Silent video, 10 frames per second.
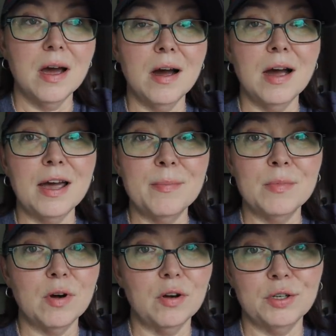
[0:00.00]
I'm,
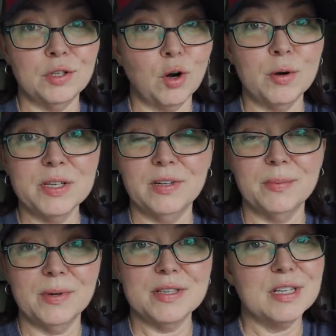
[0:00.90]
you know, always
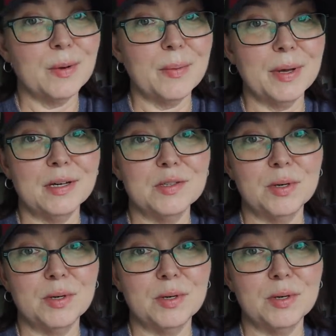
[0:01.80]
flying by the seat of my pants.